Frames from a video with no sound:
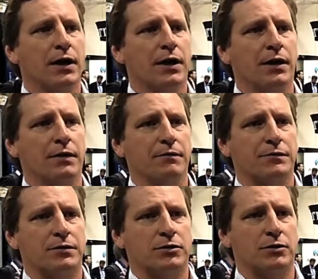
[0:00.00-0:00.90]
and
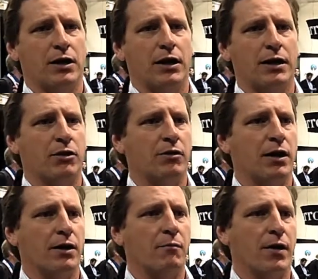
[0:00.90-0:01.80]
uh,
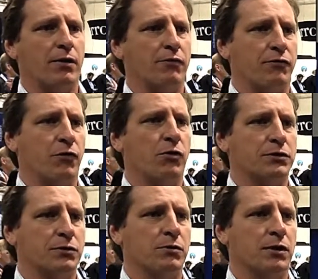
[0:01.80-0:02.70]
create a better flow
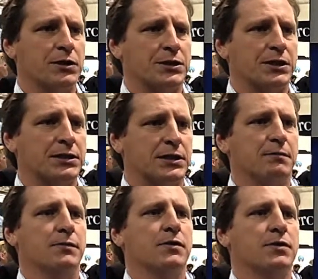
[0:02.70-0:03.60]
through our
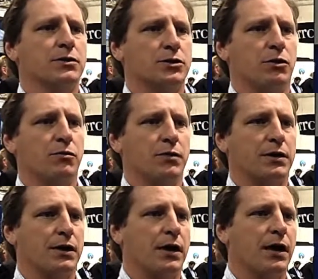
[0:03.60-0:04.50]
system so
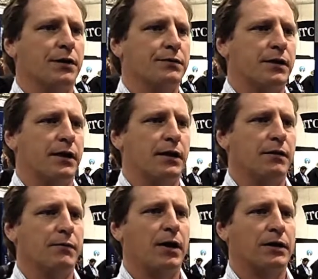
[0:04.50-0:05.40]
we can
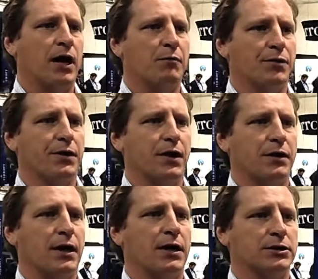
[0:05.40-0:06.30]
uh, accommodate
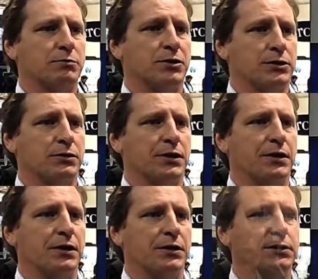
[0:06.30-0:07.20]
our customers to their
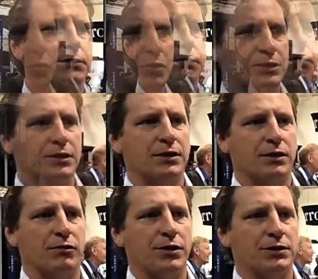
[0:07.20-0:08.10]
needs. We see an
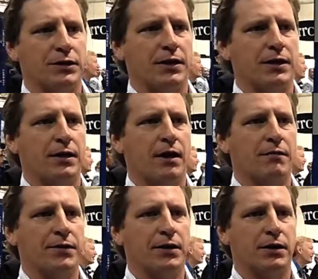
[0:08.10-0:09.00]
increase on it.
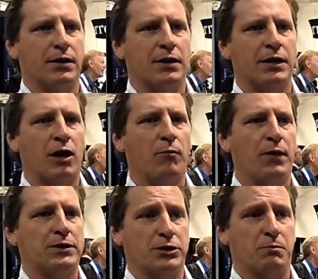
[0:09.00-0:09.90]
I think it helps
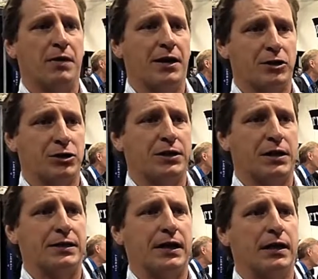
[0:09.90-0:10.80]
us to manage
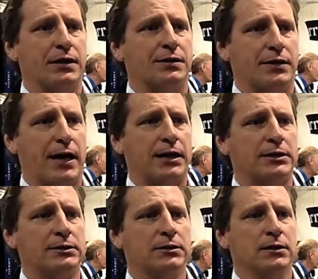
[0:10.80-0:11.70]
the daily
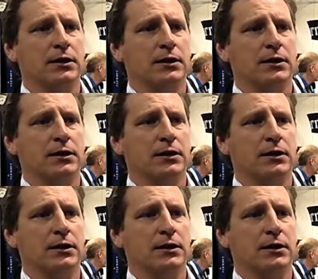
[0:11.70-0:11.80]
tasks,